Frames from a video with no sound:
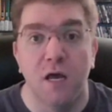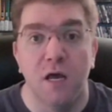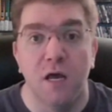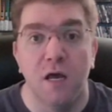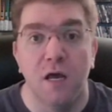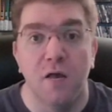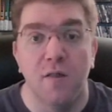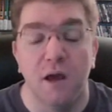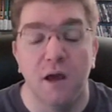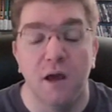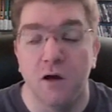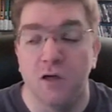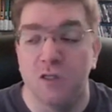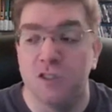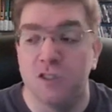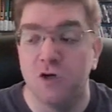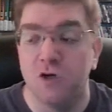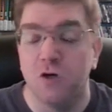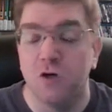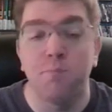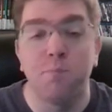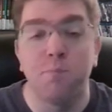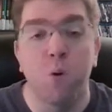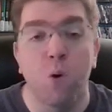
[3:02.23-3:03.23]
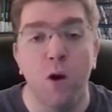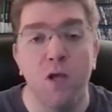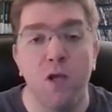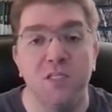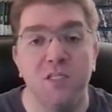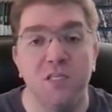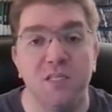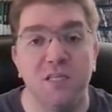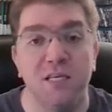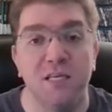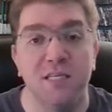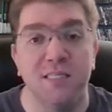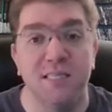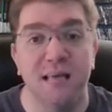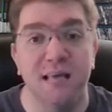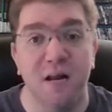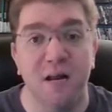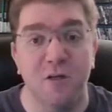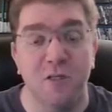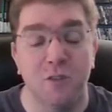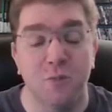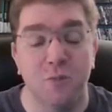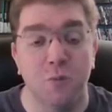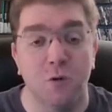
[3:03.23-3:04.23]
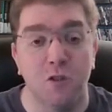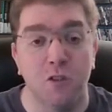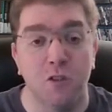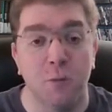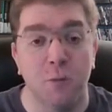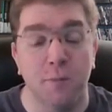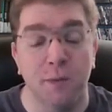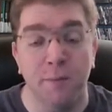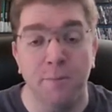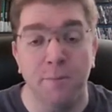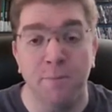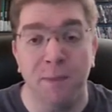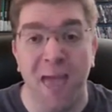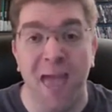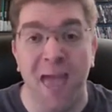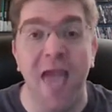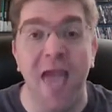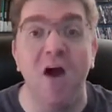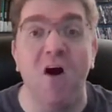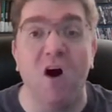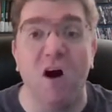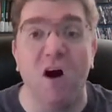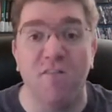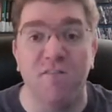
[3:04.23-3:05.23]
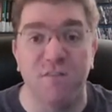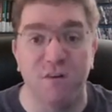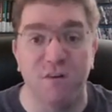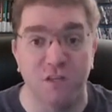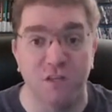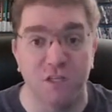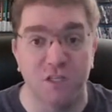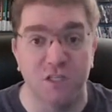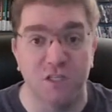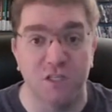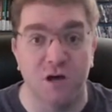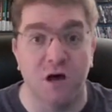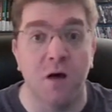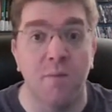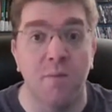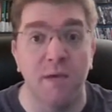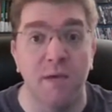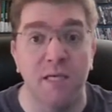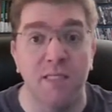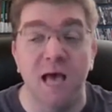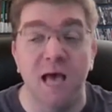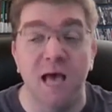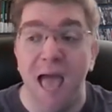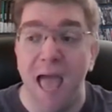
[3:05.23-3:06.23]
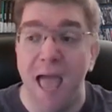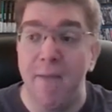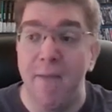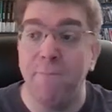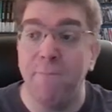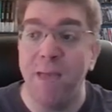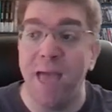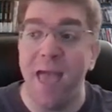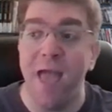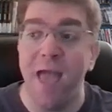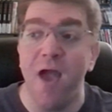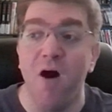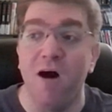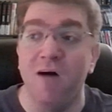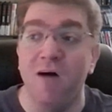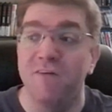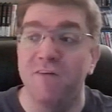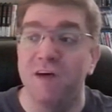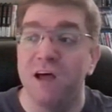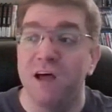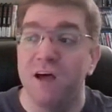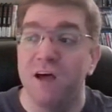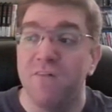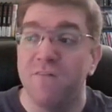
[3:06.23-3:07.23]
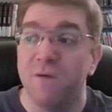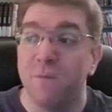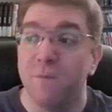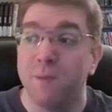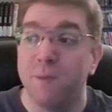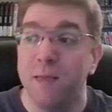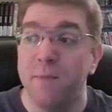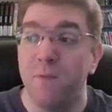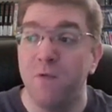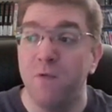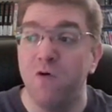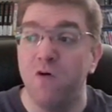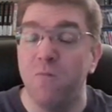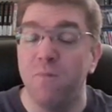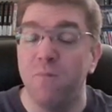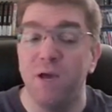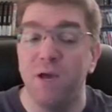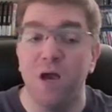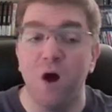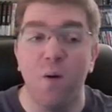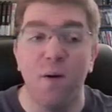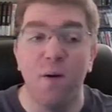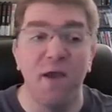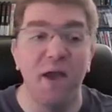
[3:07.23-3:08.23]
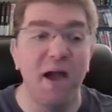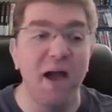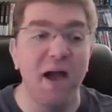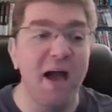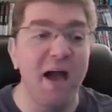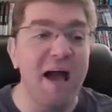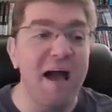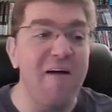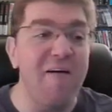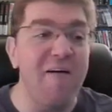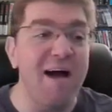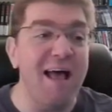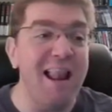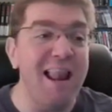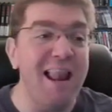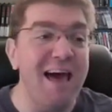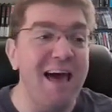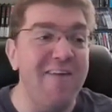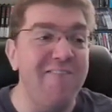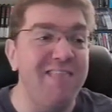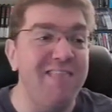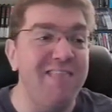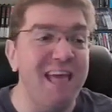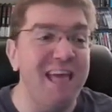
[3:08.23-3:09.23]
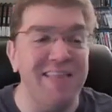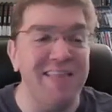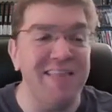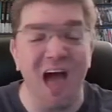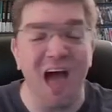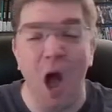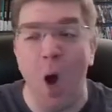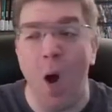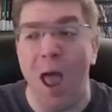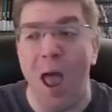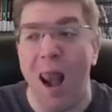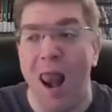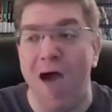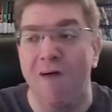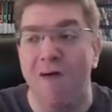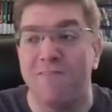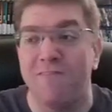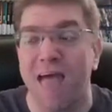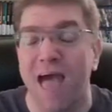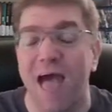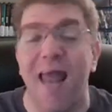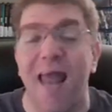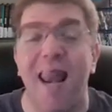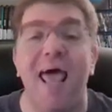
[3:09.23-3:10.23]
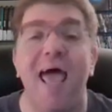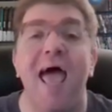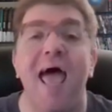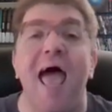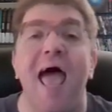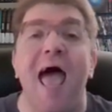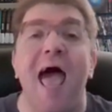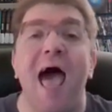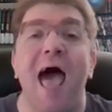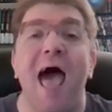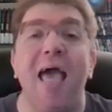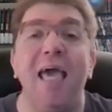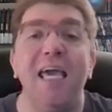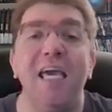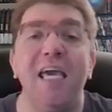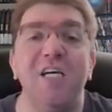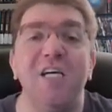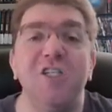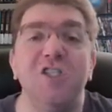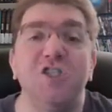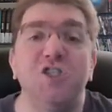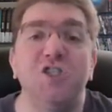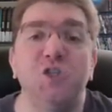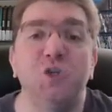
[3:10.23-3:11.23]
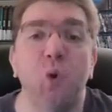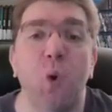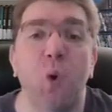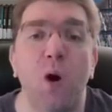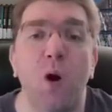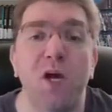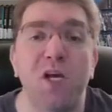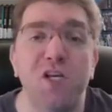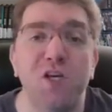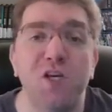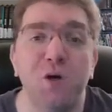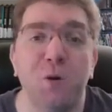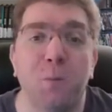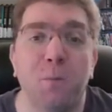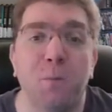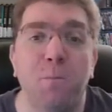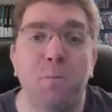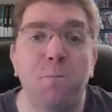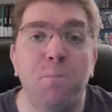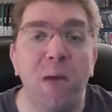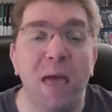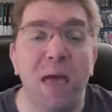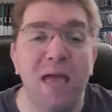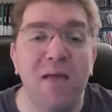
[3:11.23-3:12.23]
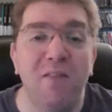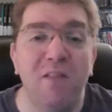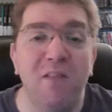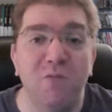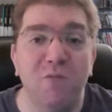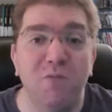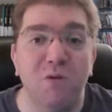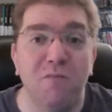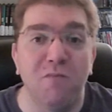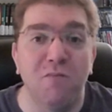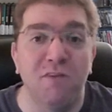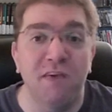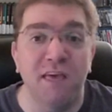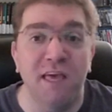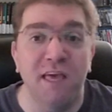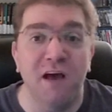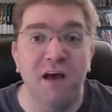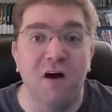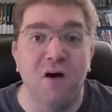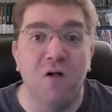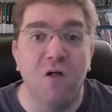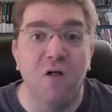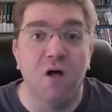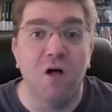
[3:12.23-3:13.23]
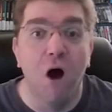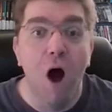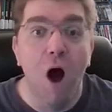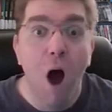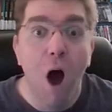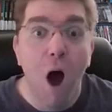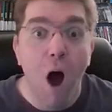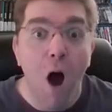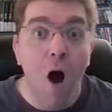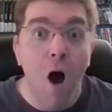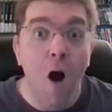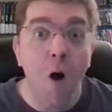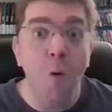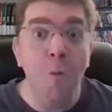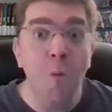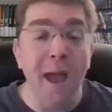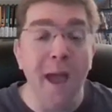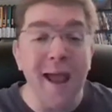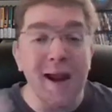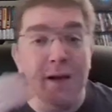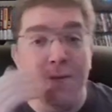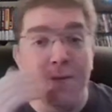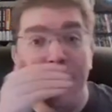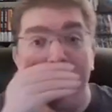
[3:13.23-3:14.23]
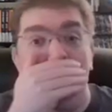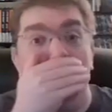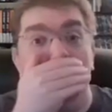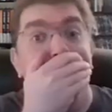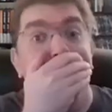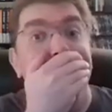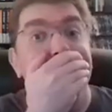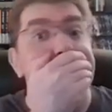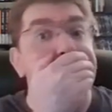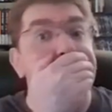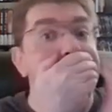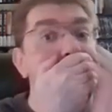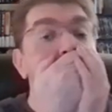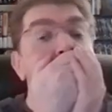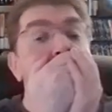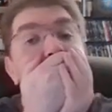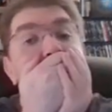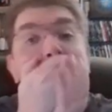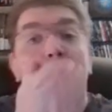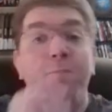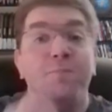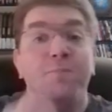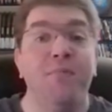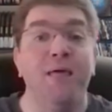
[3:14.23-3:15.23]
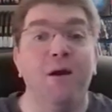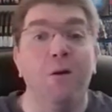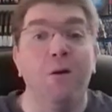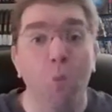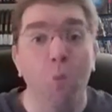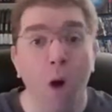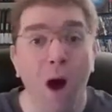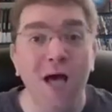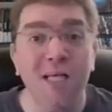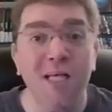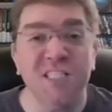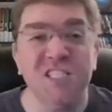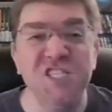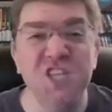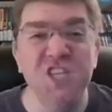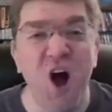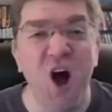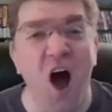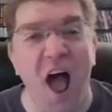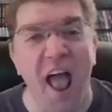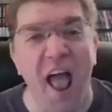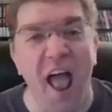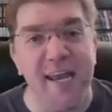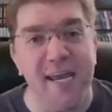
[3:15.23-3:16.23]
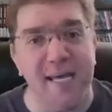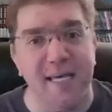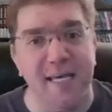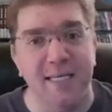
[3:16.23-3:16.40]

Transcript: There are certain points in this that are supposed to be payoff for the zombies and payoff for people who have been going, oh, I love this, oh, I love that. How you enjoying your Balin reveal? Oh, wait a minute. There was none.